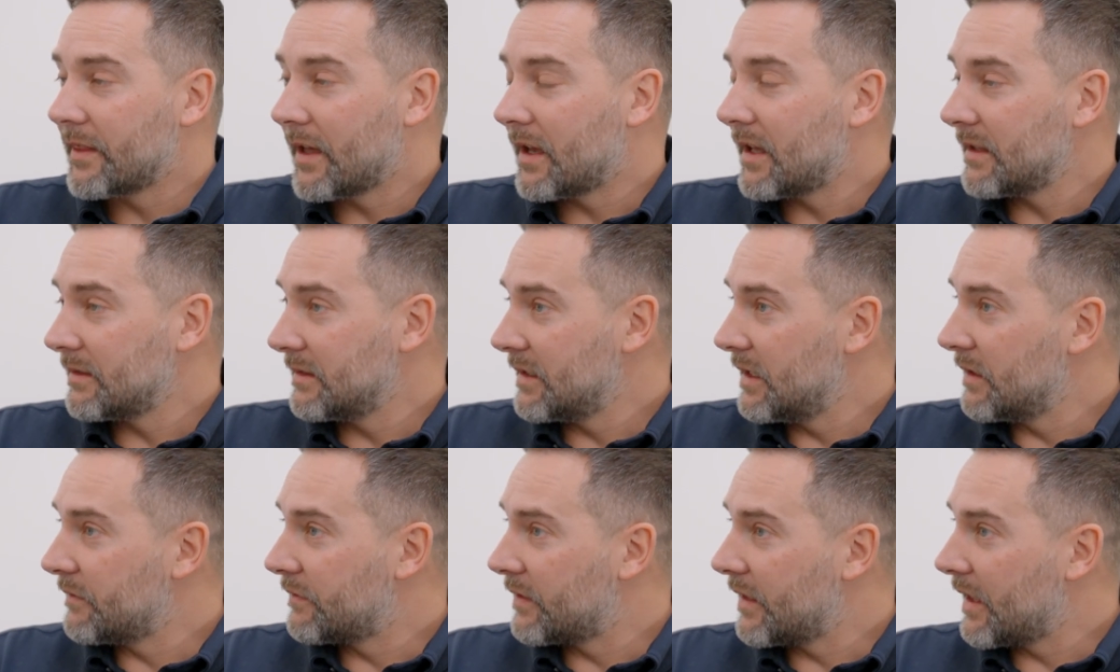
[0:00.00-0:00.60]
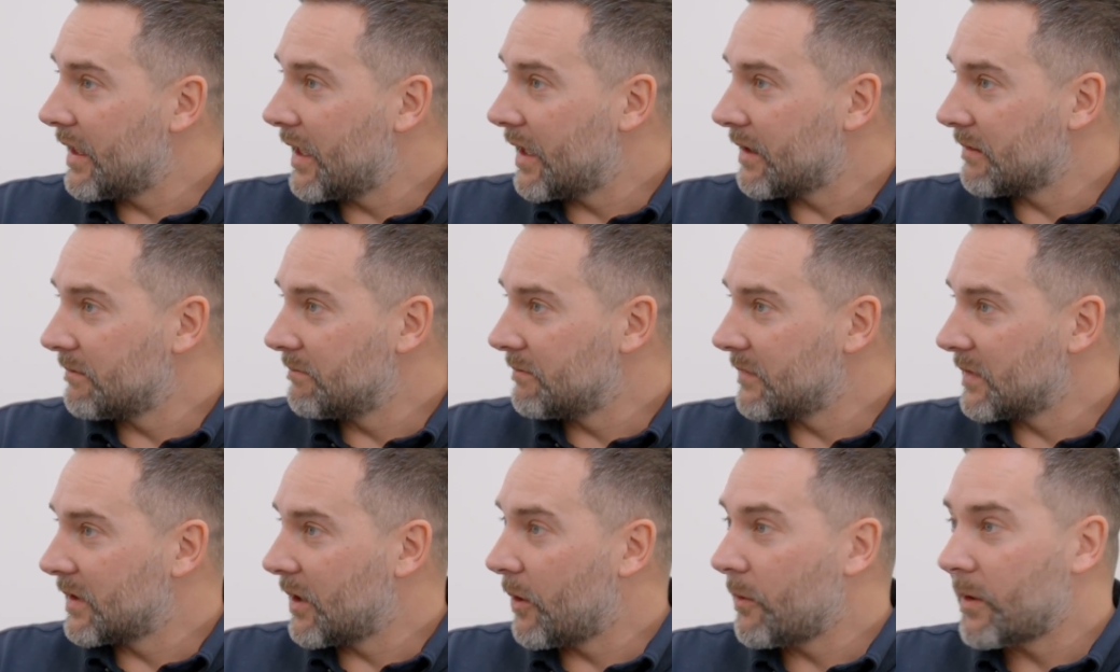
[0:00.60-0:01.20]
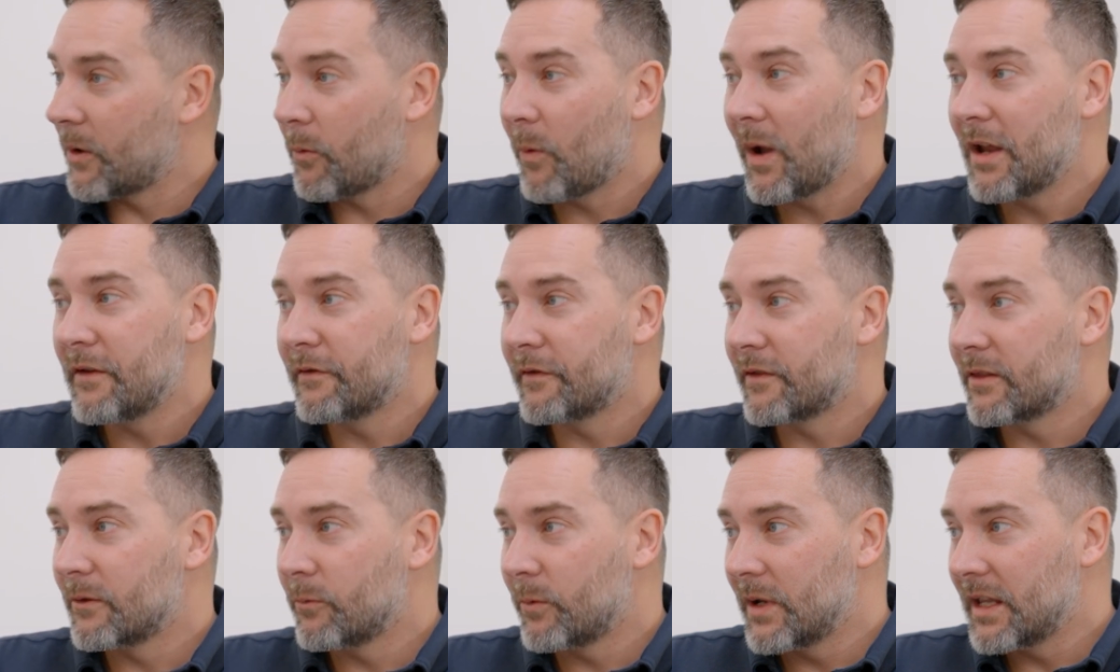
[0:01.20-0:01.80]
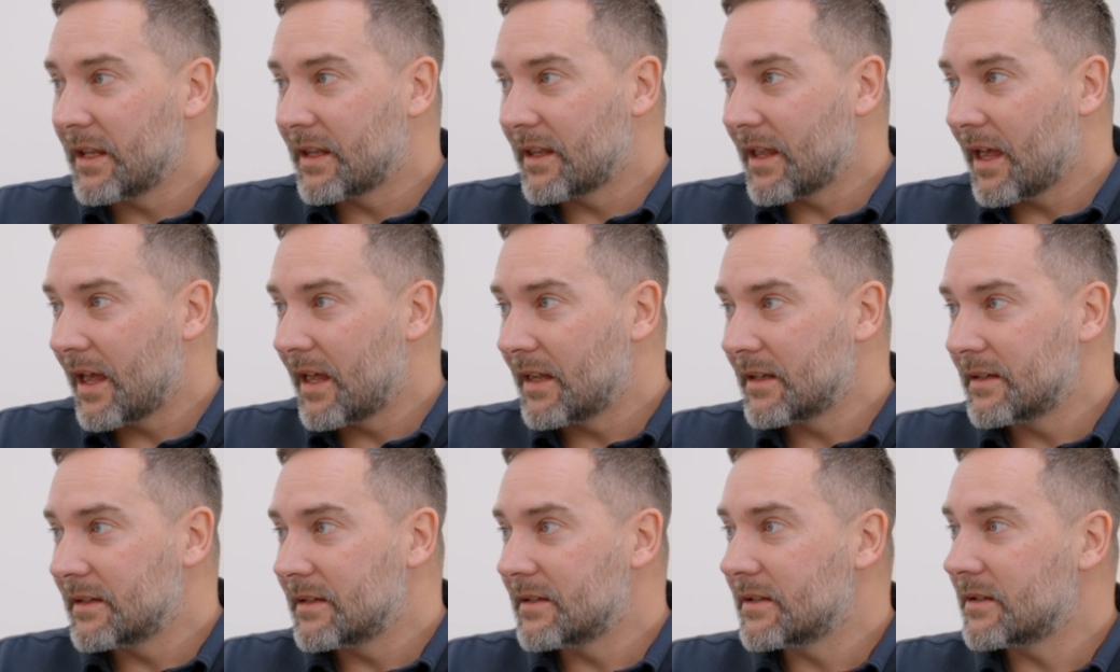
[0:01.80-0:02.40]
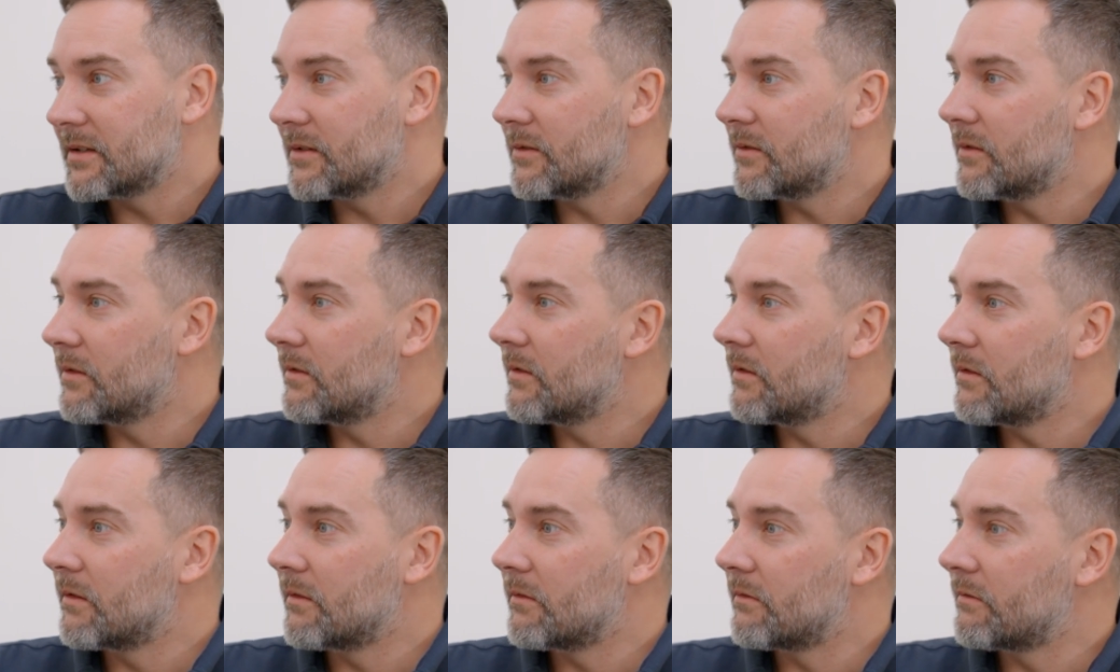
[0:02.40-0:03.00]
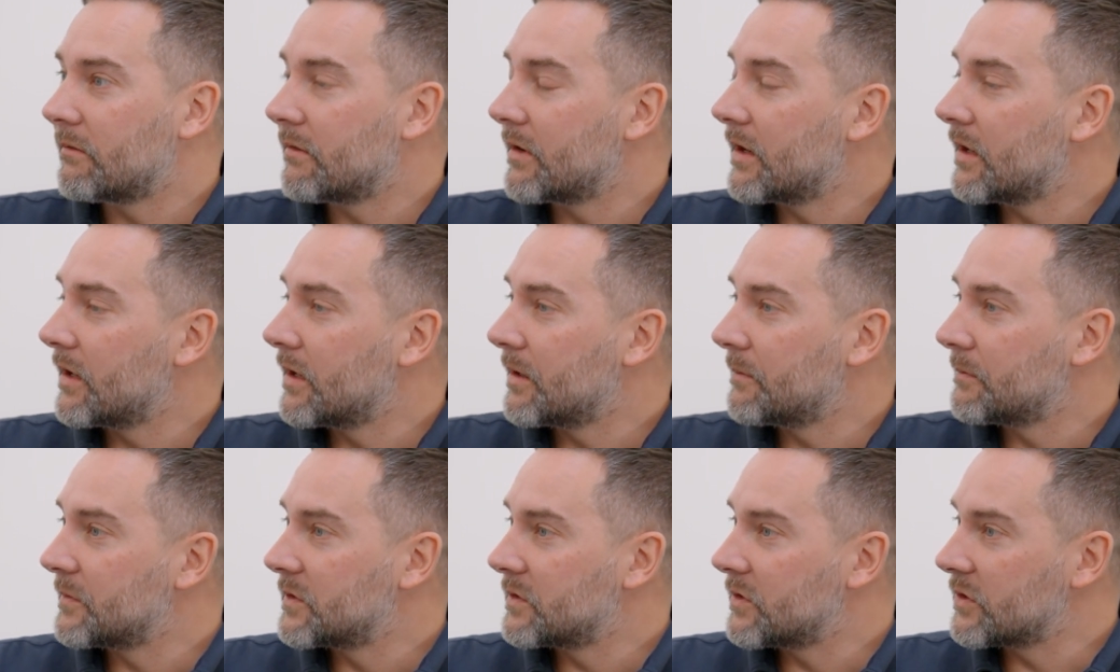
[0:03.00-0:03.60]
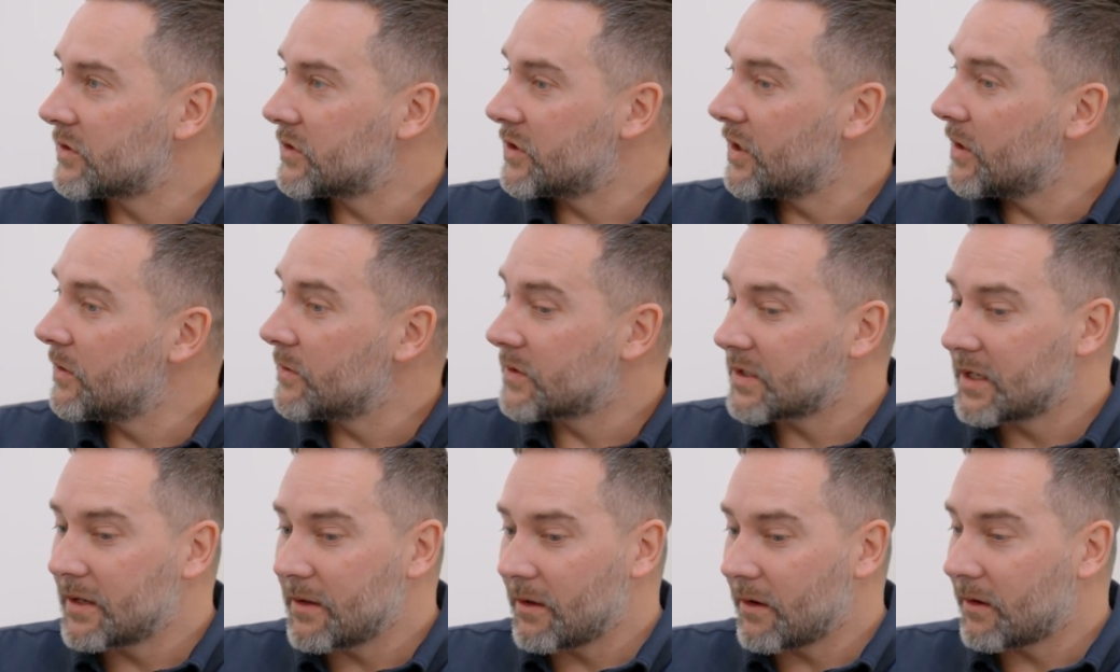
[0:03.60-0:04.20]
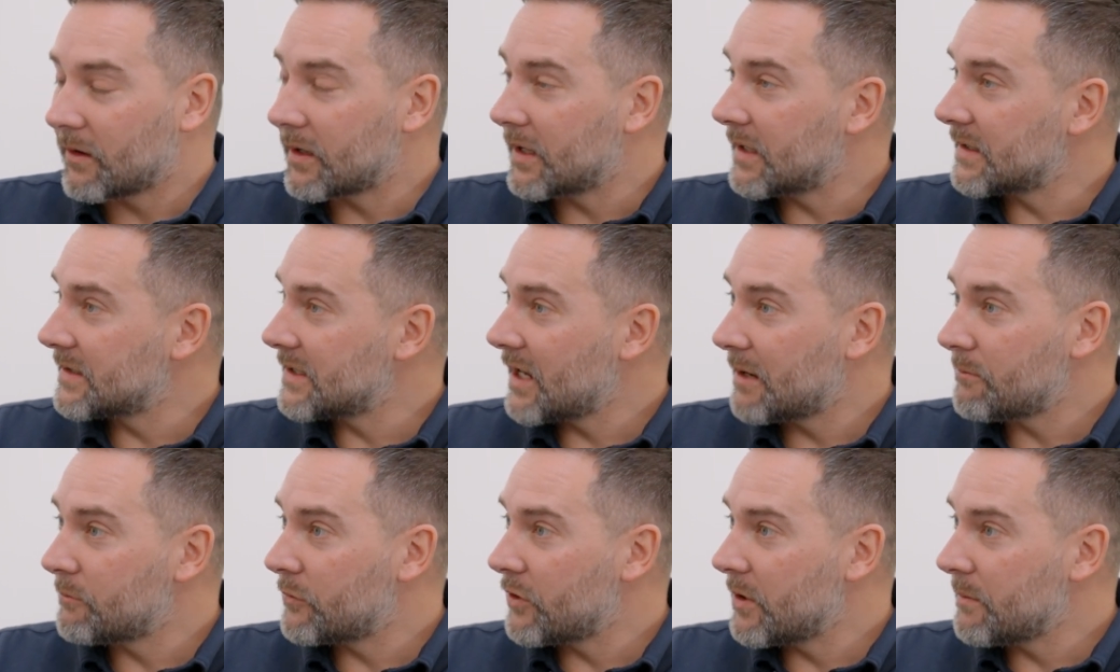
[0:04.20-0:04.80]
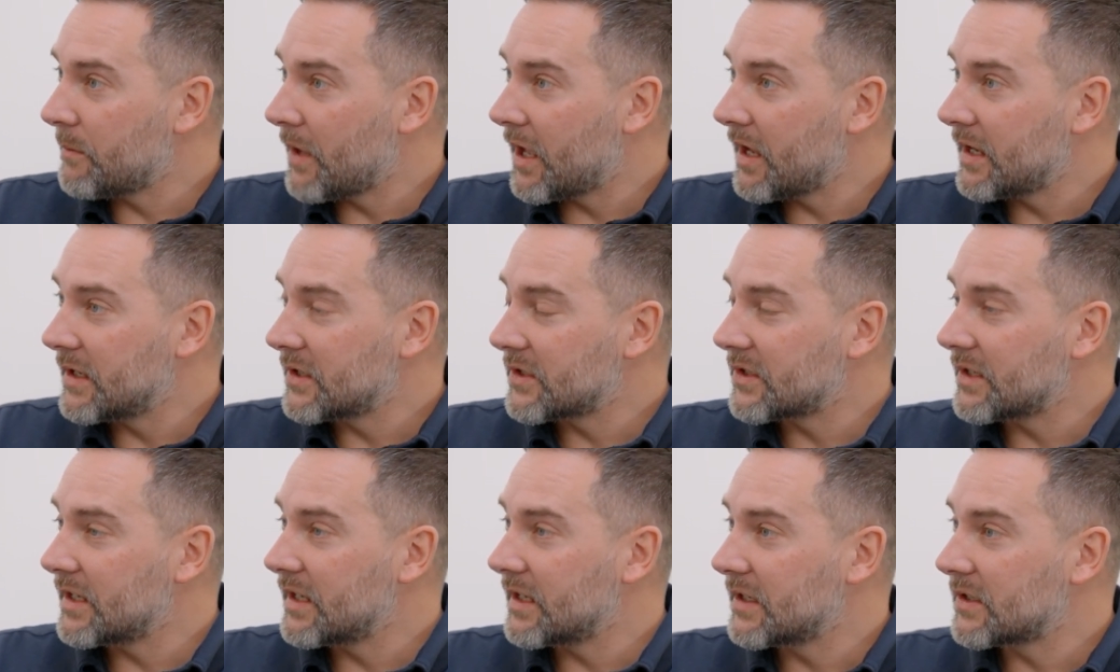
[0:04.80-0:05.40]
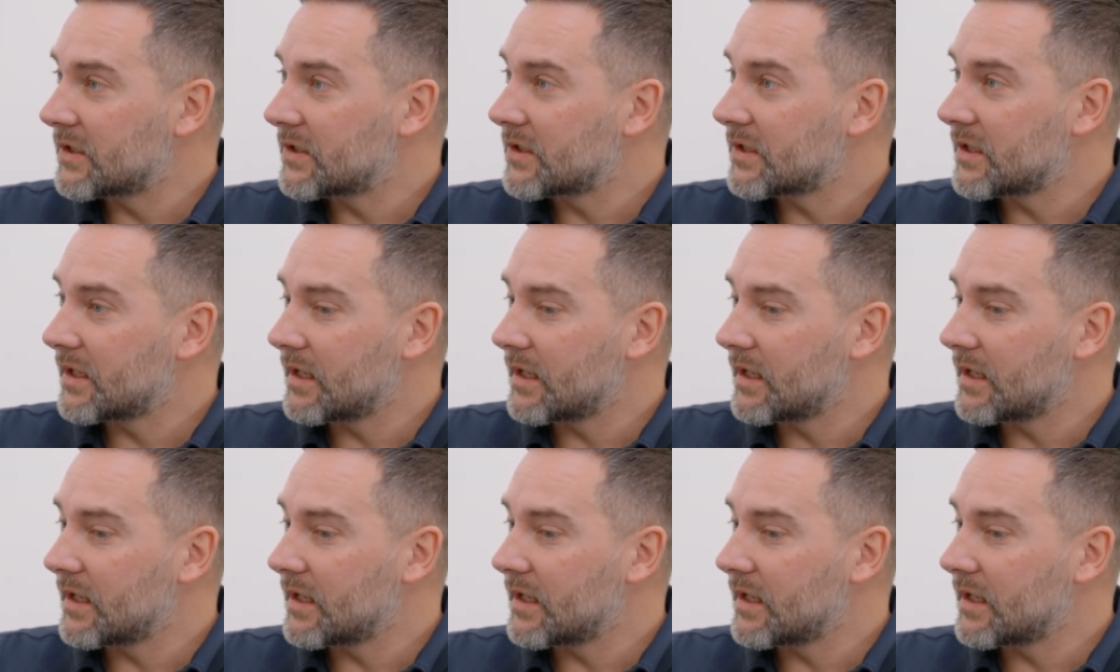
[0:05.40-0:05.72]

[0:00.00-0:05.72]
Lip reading: that if they're going away for the weekend or just using it on a temporary basis,